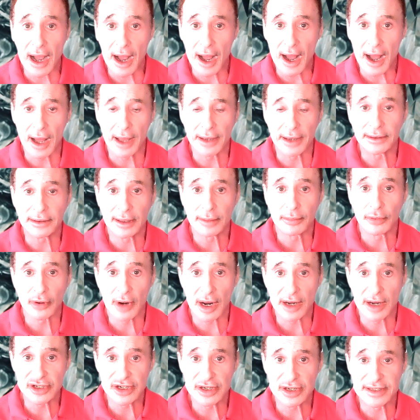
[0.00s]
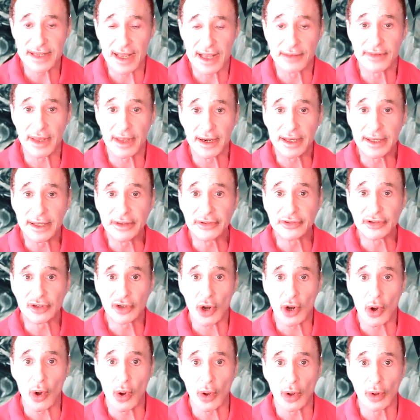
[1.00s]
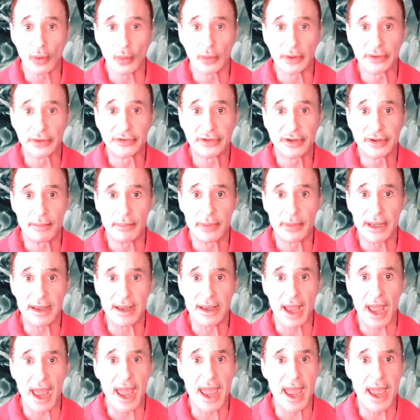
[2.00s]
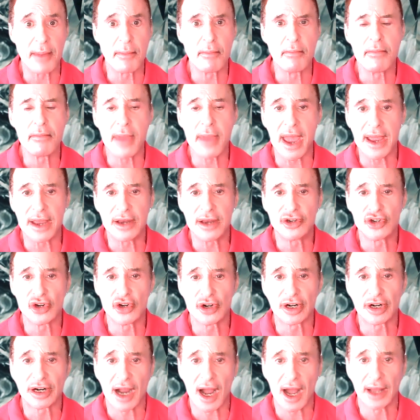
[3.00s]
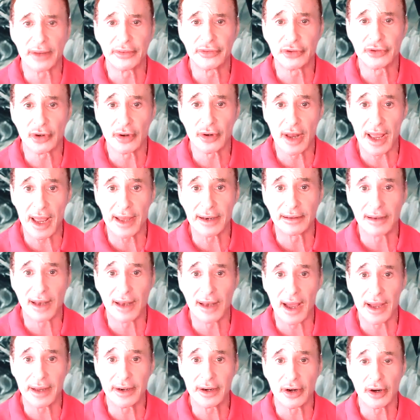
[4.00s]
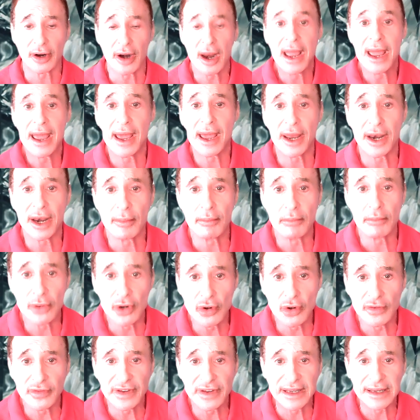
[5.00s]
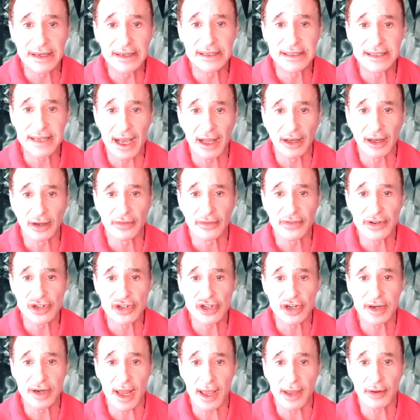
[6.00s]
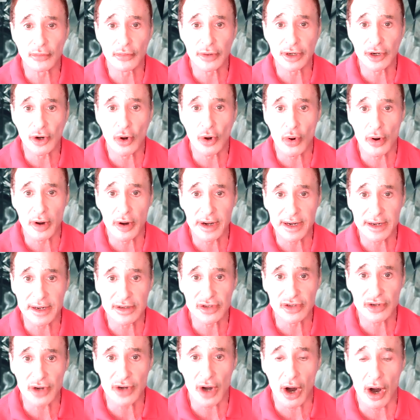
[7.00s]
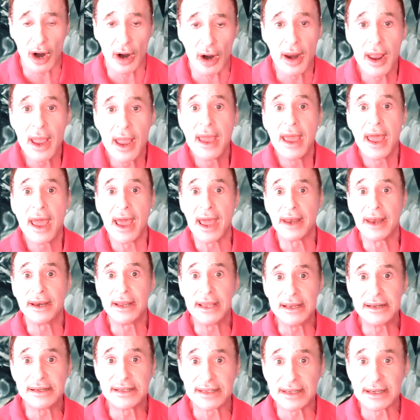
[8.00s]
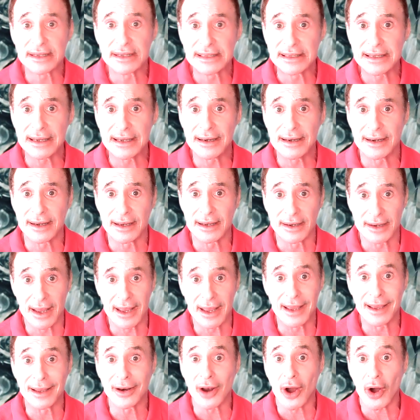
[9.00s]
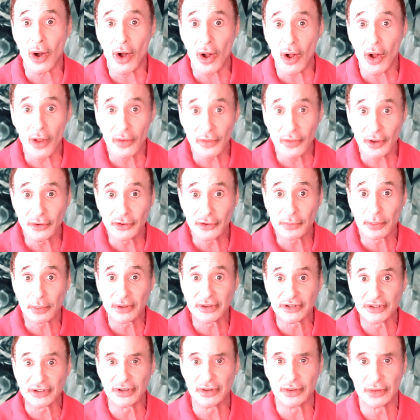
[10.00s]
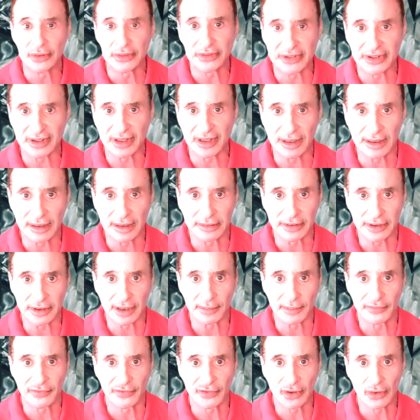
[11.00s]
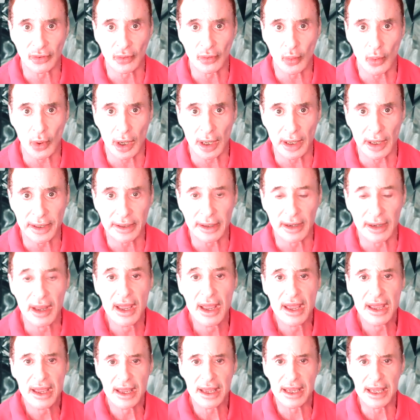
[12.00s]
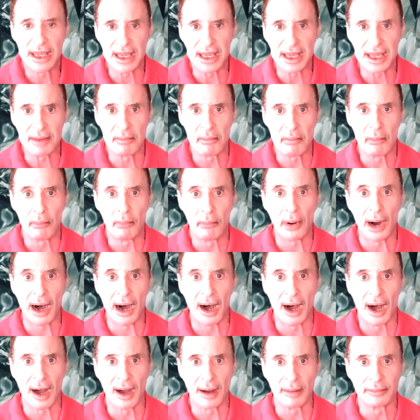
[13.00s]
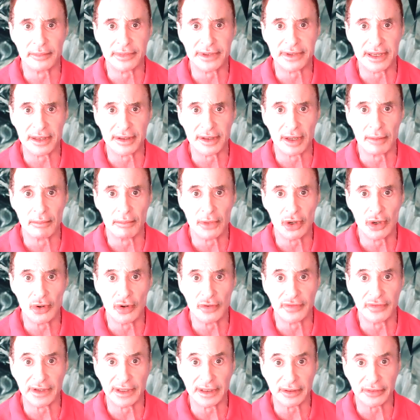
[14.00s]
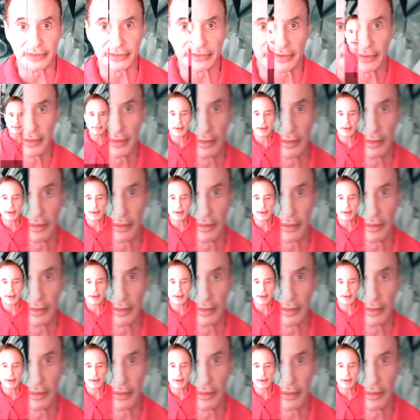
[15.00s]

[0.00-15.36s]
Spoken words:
on, Liberace said that his goal was to be a major concert headliner and a movie, television, and recording star. And he succeeded in all those pursuits, except for one. He bombed in the movies.